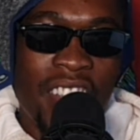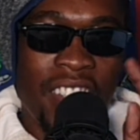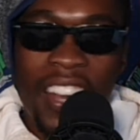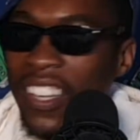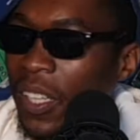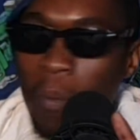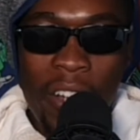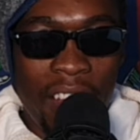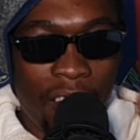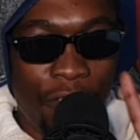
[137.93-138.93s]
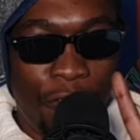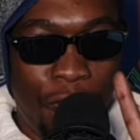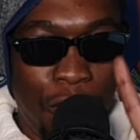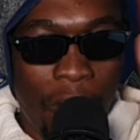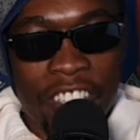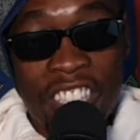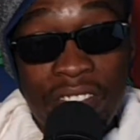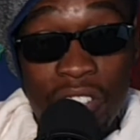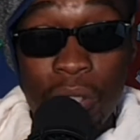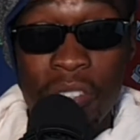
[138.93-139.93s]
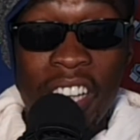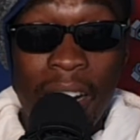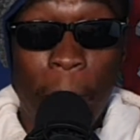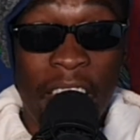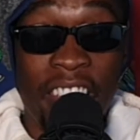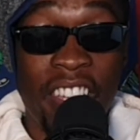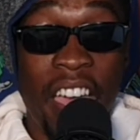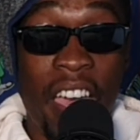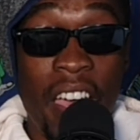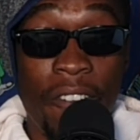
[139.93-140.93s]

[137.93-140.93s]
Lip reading: is running more than 4 TV shows that are playing